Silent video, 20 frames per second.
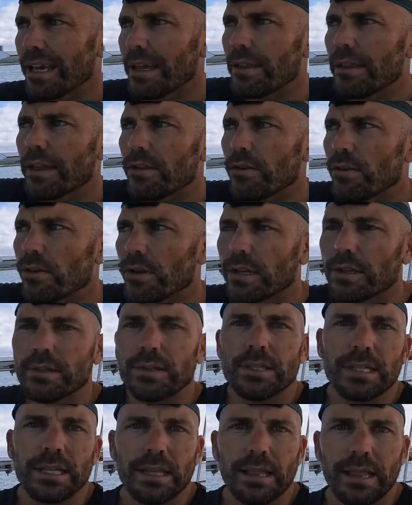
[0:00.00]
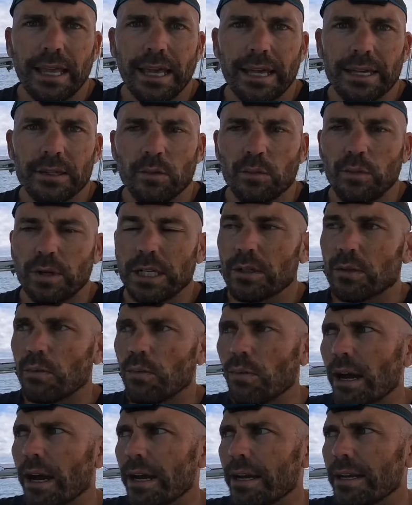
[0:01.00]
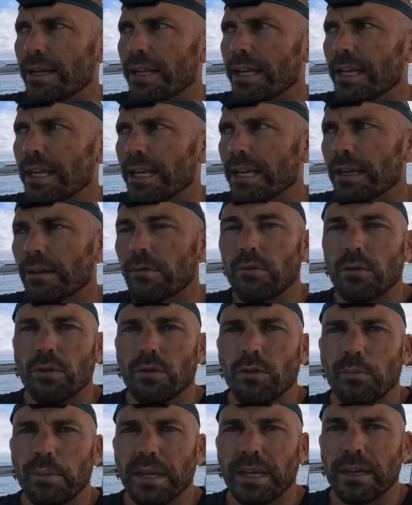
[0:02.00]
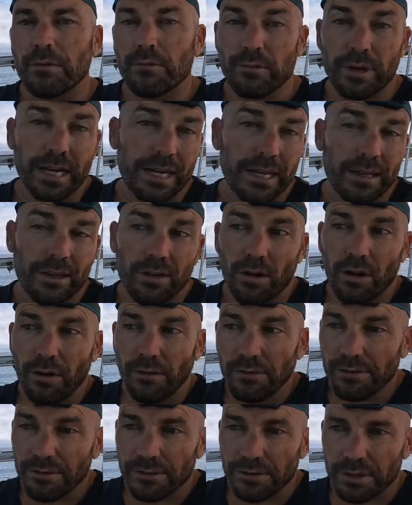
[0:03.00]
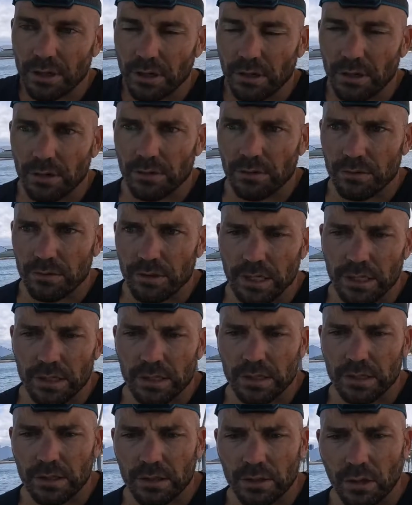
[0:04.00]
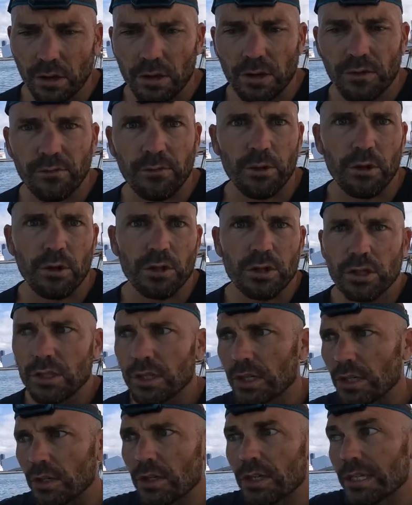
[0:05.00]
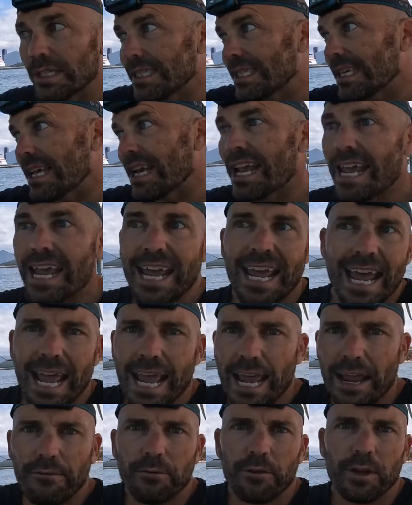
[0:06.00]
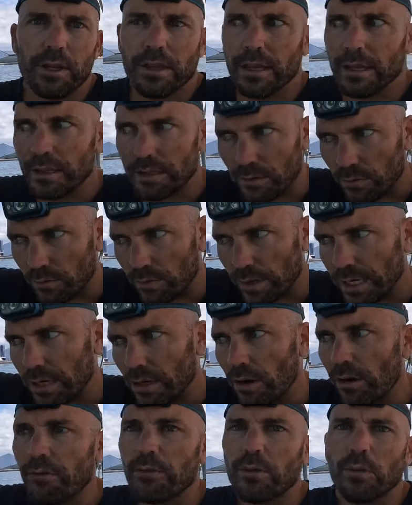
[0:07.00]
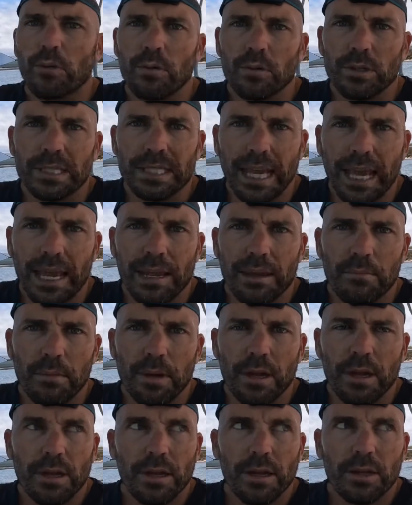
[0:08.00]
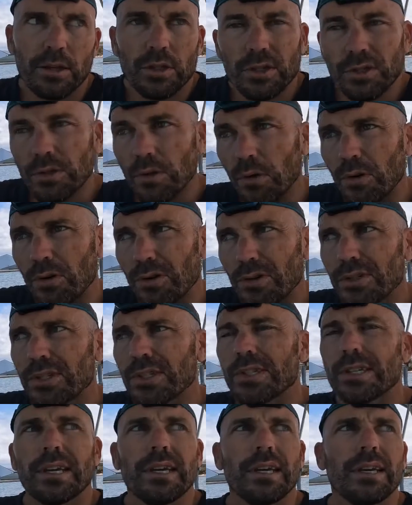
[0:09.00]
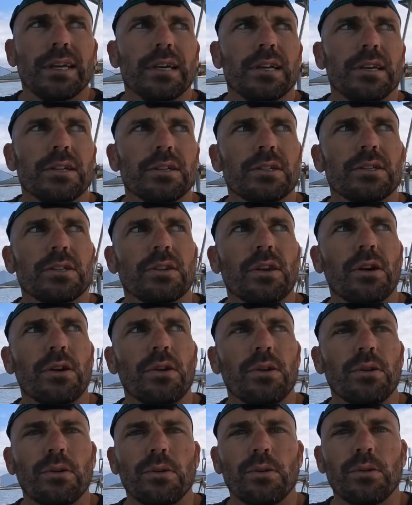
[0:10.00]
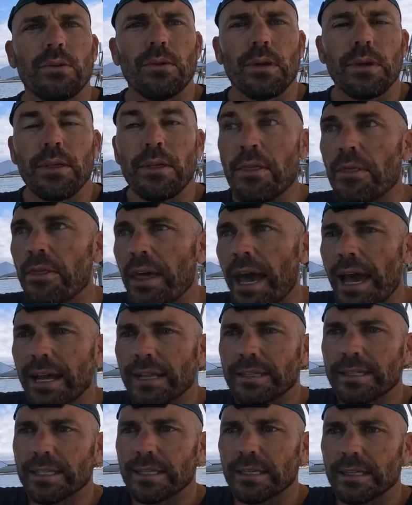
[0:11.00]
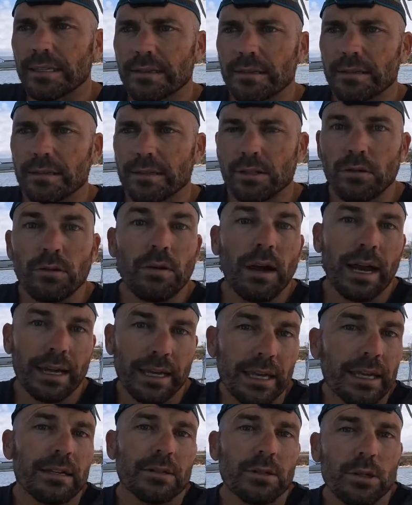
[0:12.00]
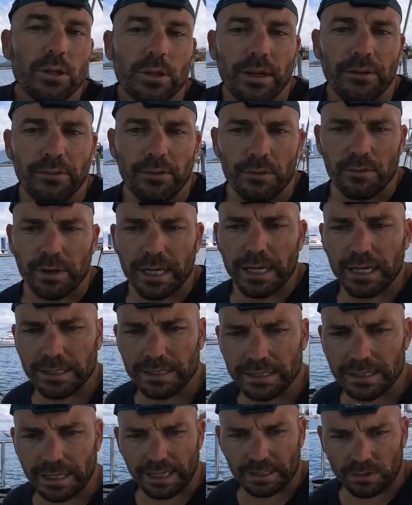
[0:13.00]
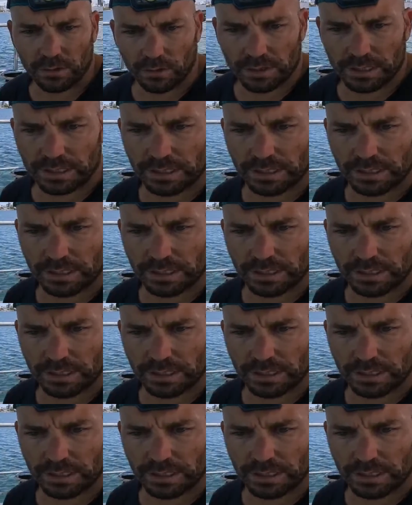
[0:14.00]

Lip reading: then you can select which one it will be reading it off, so there's no confusion. So you can set everything to read off the same source so that you aren't getting 2 different readings and that sort of